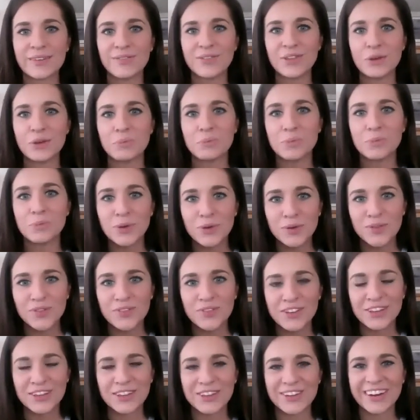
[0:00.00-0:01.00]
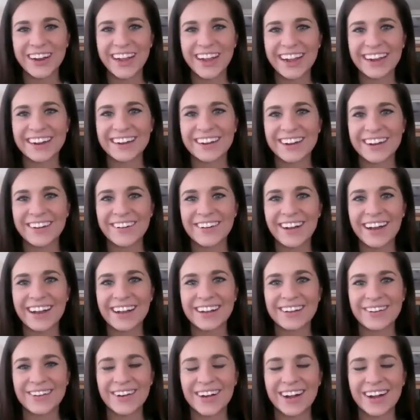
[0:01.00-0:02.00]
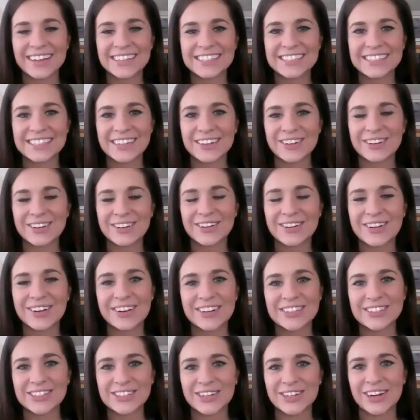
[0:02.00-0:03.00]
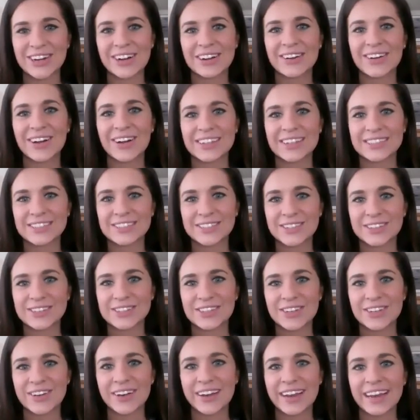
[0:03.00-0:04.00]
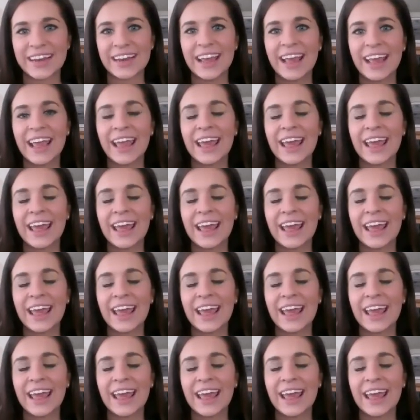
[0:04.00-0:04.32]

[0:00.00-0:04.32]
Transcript: If you move your arrow across, or your cursor across your screen,